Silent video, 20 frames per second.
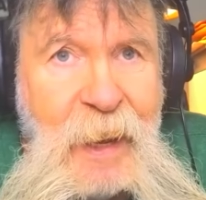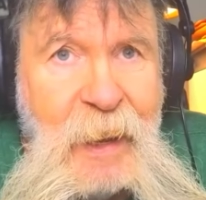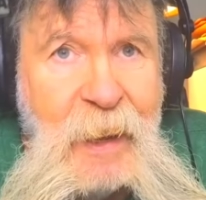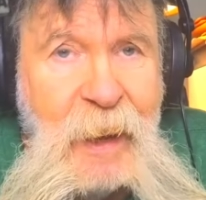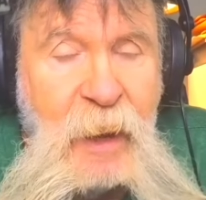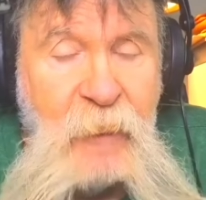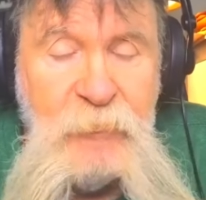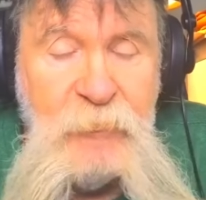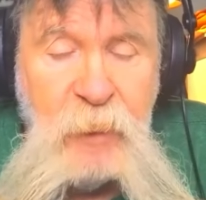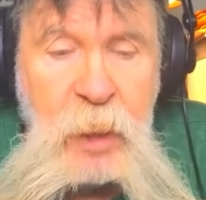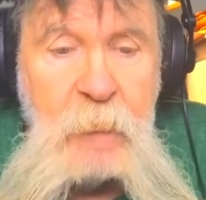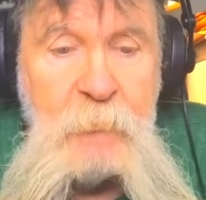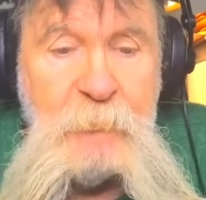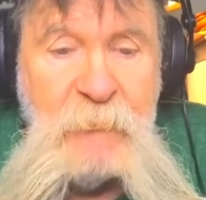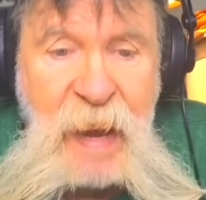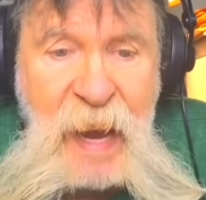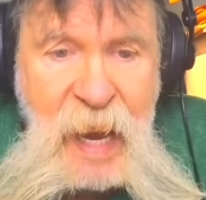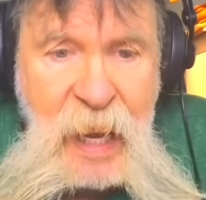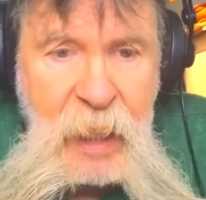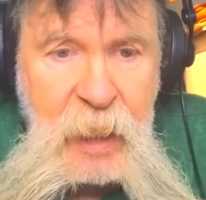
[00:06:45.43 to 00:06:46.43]
I think
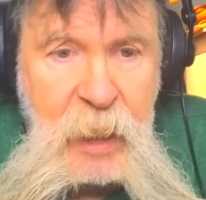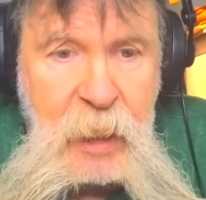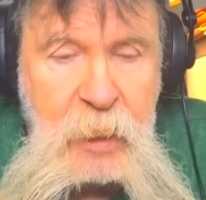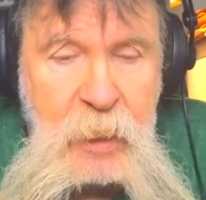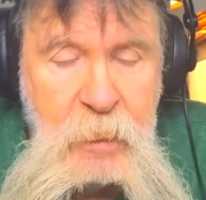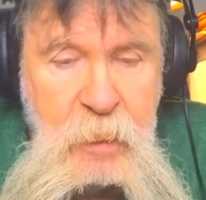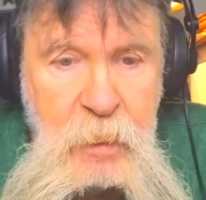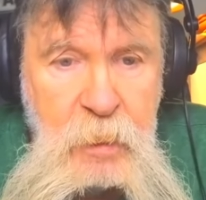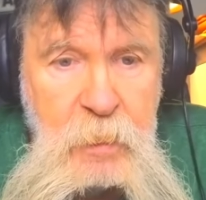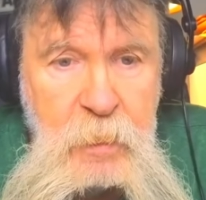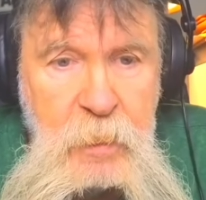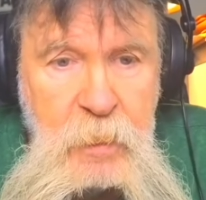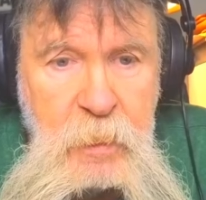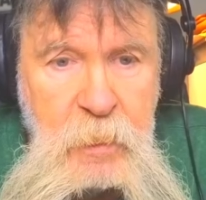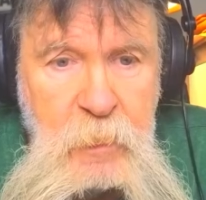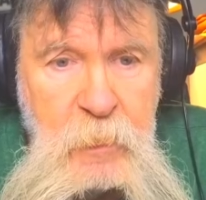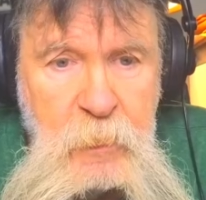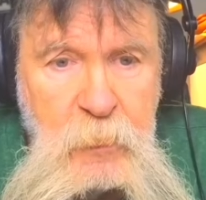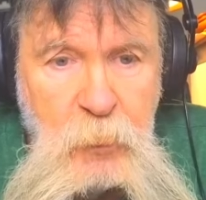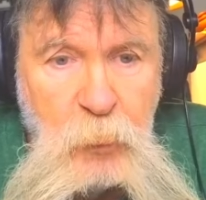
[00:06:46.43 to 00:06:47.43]
panic
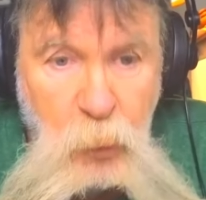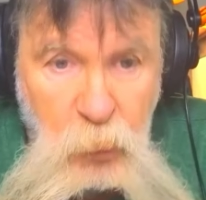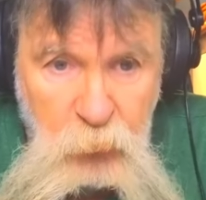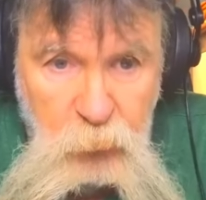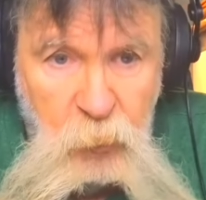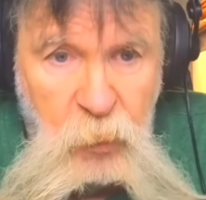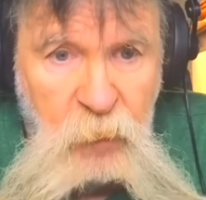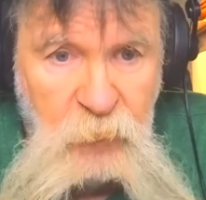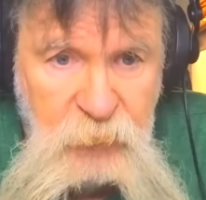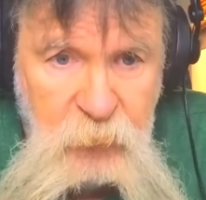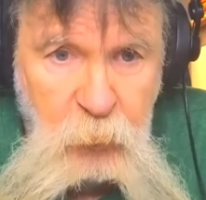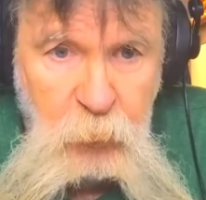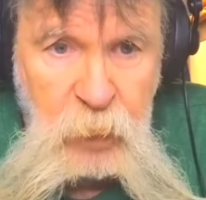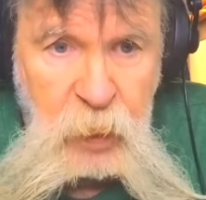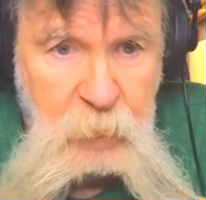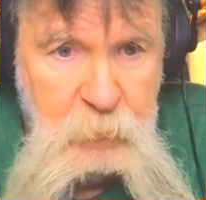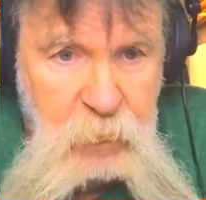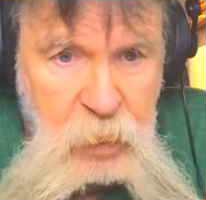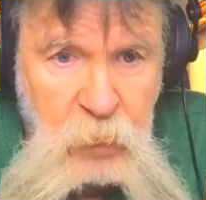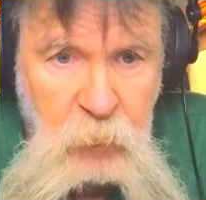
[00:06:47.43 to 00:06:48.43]
would run through
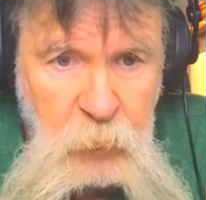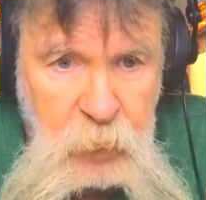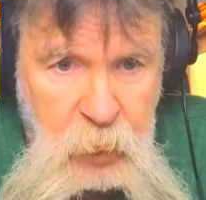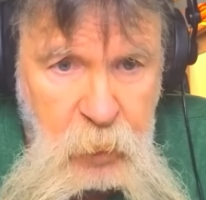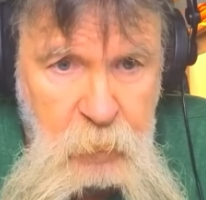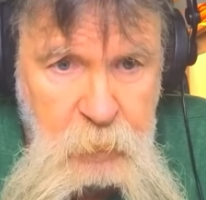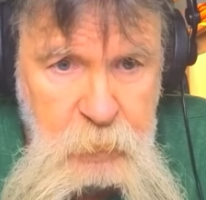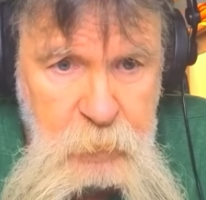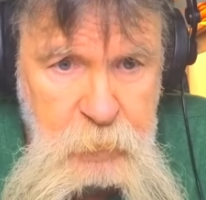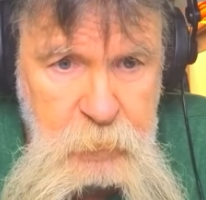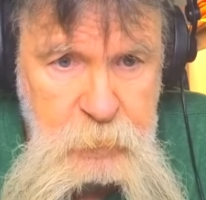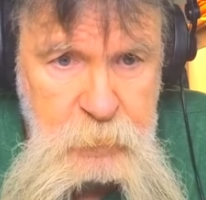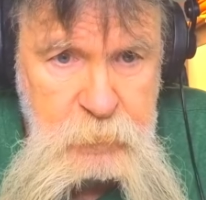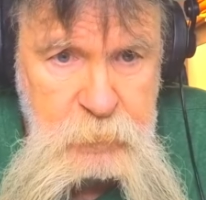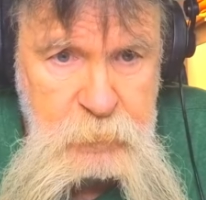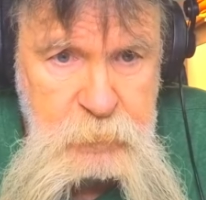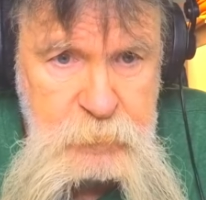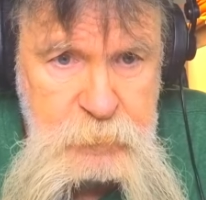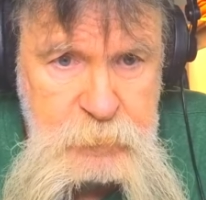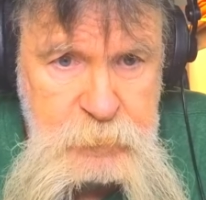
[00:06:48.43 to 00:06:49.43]
that building
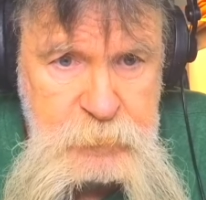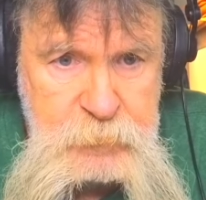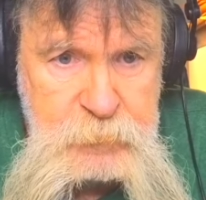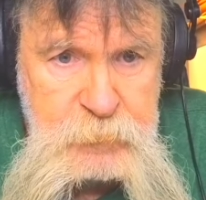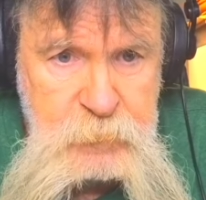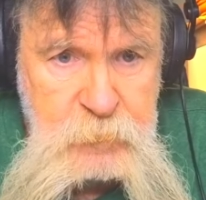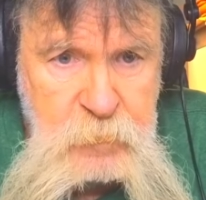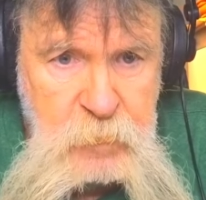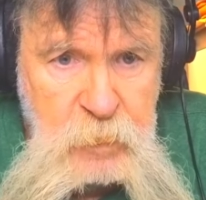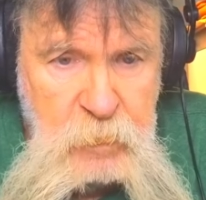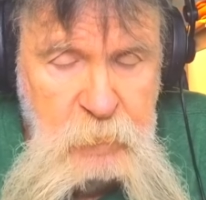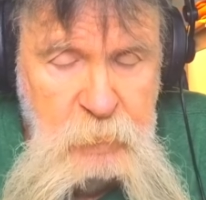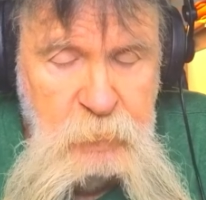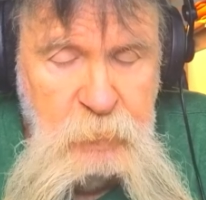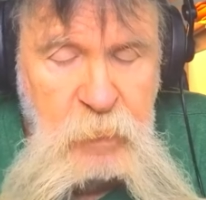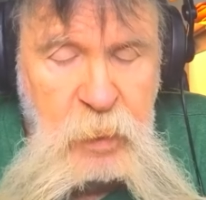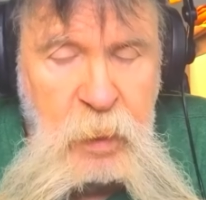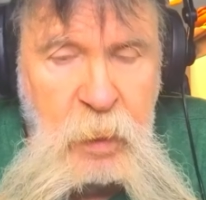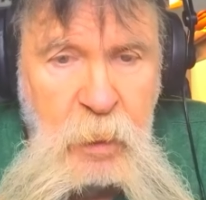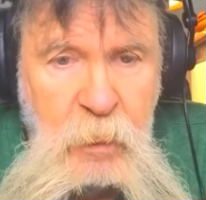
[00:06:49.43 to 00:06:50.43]

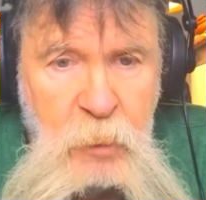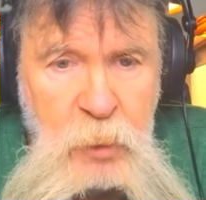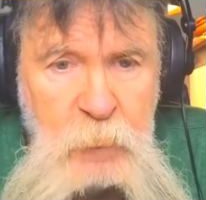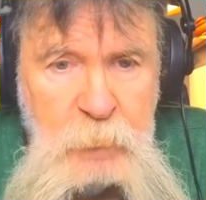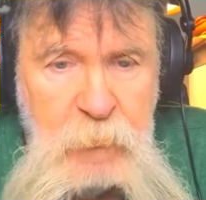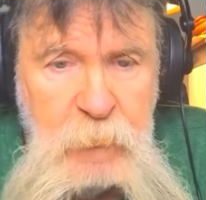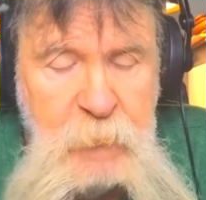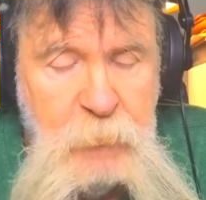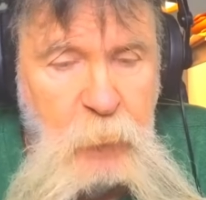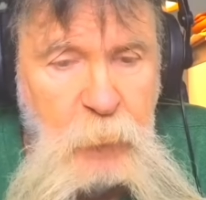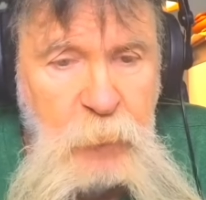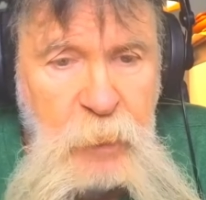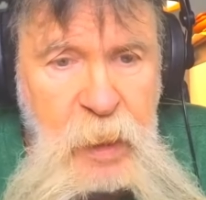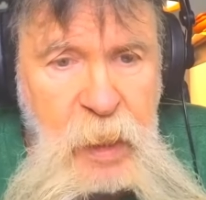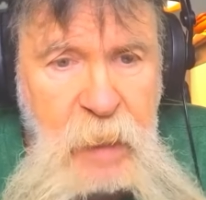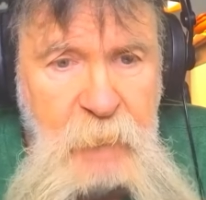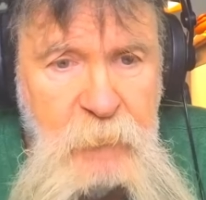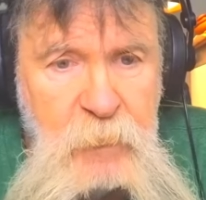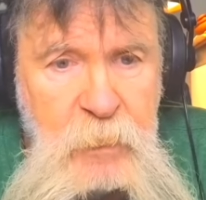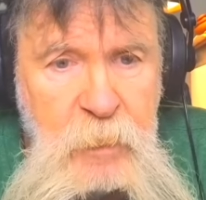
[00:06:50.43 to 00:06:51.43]
because people they
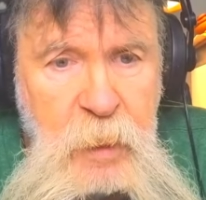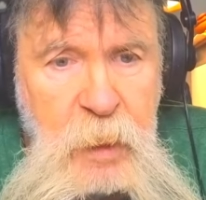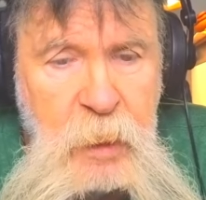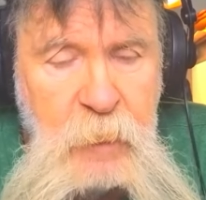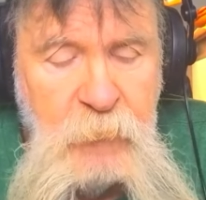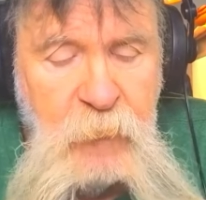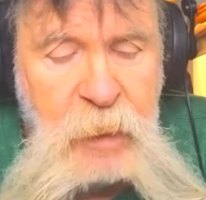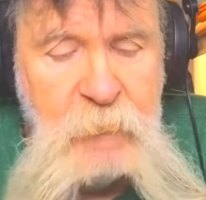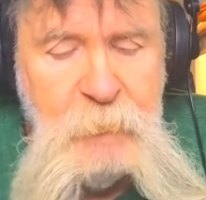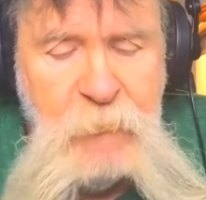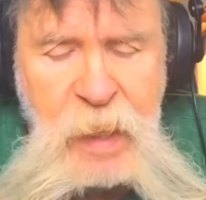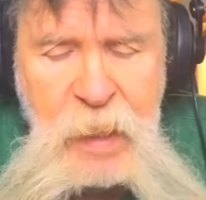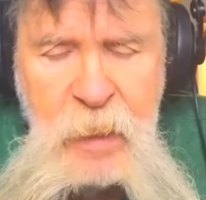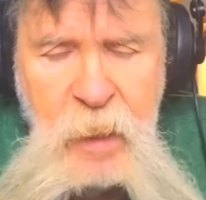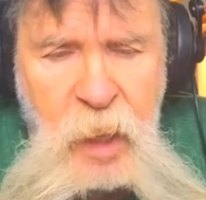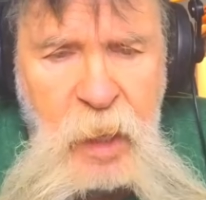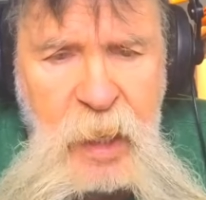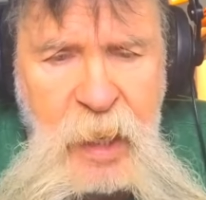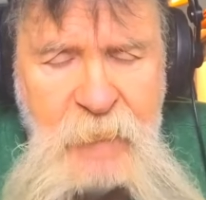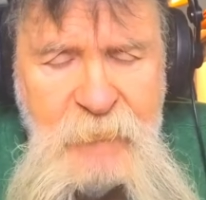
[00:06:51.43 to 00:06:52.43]
have they may
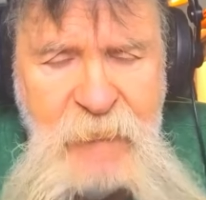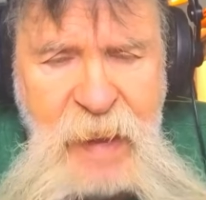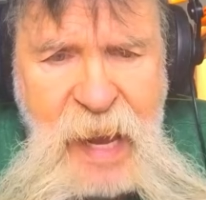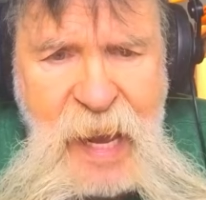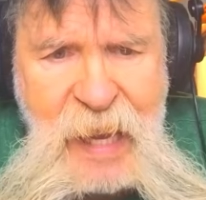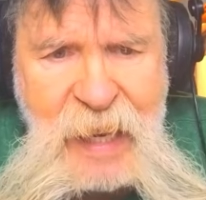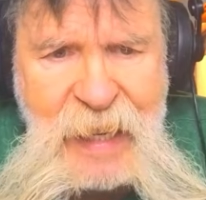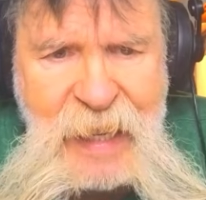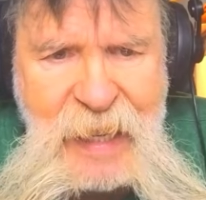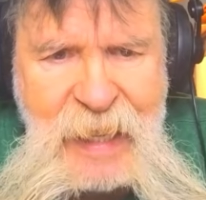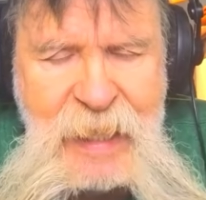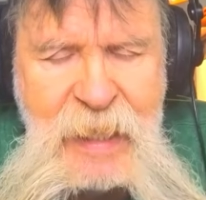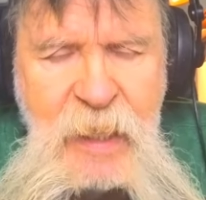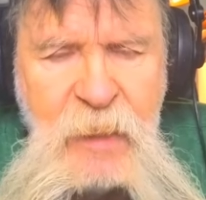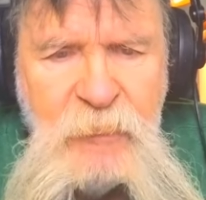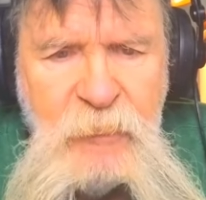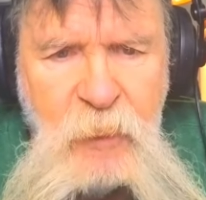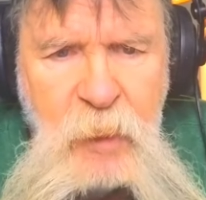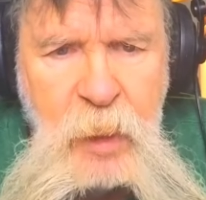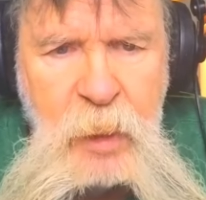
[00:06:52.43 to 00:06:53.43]
not have had
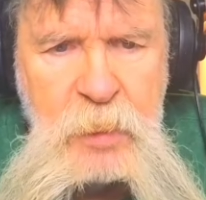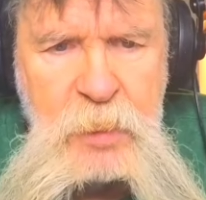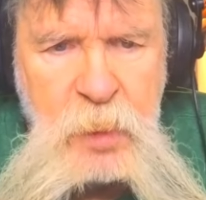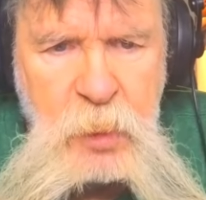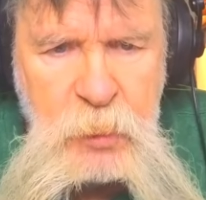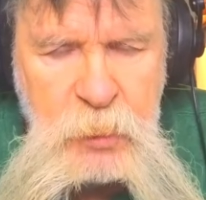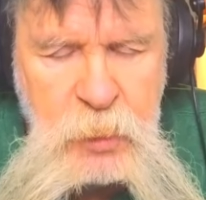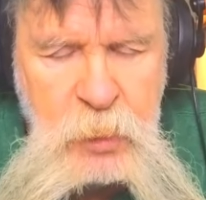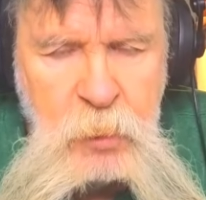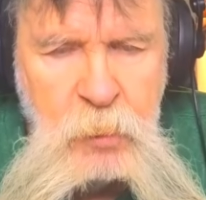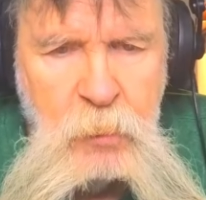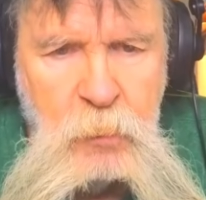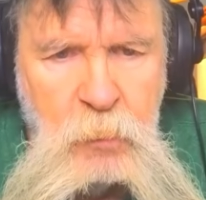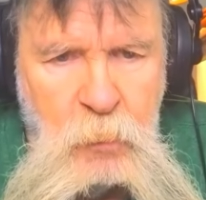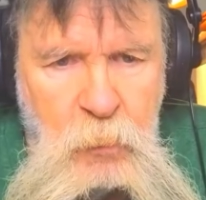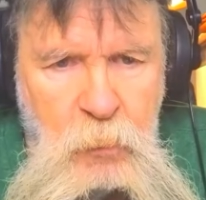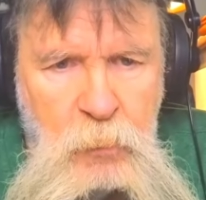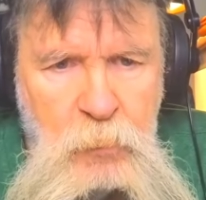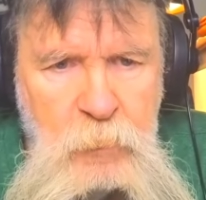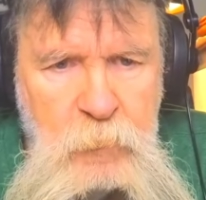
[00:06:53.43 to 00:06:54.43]
anything to
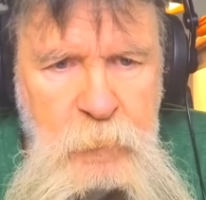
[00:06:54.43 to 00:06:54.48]
do